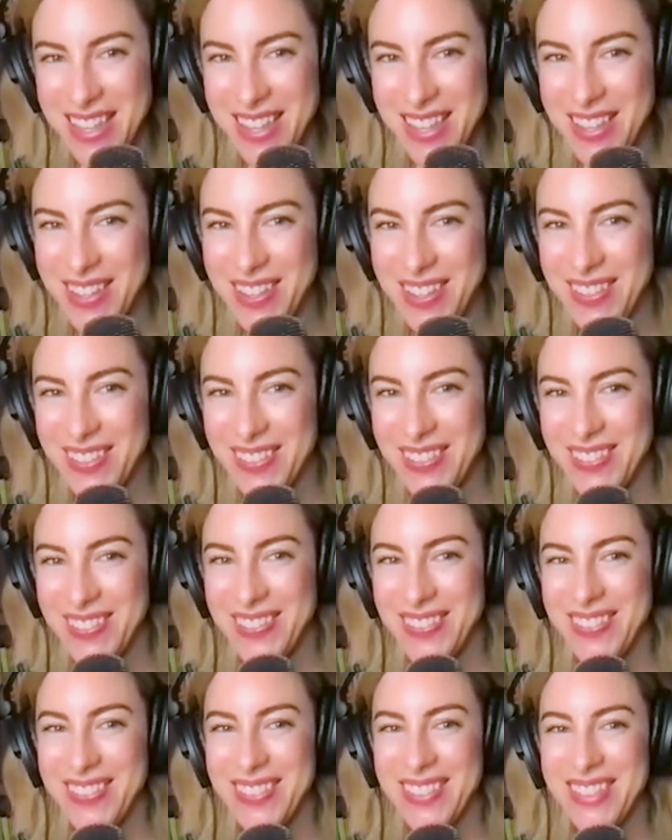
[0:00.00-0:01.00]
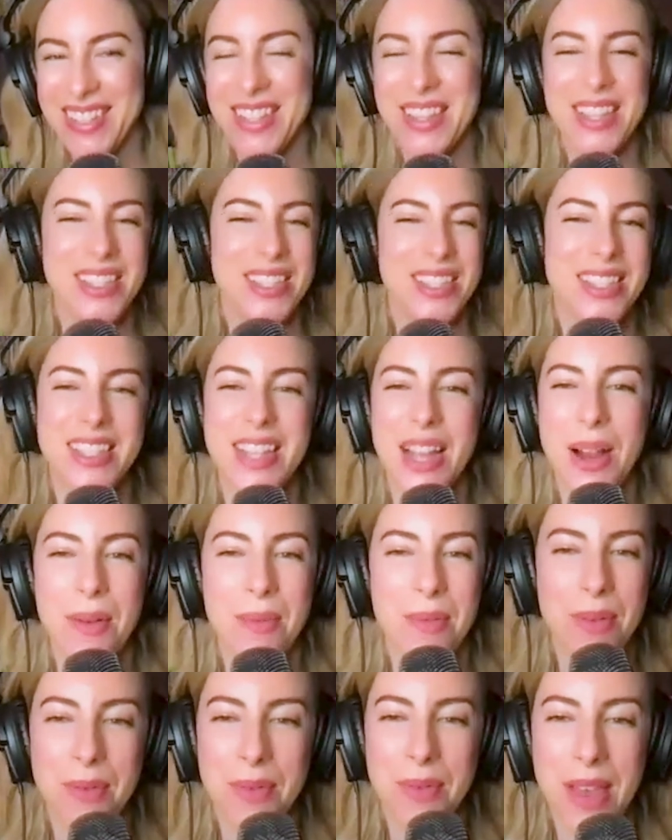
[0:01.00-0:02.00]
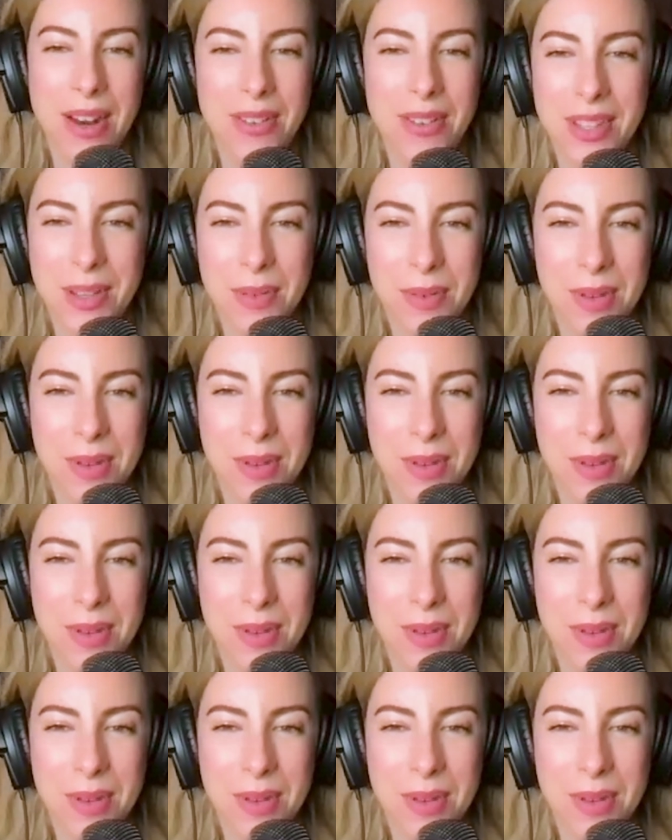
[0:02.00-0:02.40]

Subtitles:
you. This is terrible. I don't think